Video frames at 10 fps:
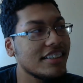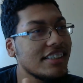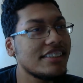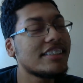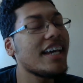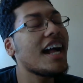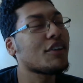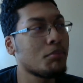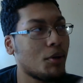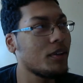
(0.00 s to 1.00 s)
he's detached
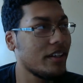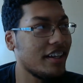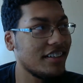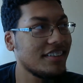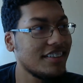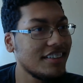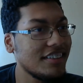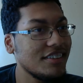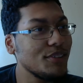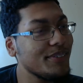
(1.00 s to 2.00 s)
from all that.
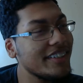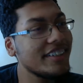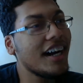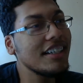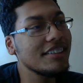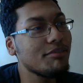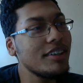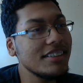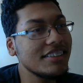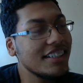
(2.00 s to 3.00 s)
So if he dies
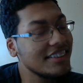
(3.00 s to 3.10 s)
once, that's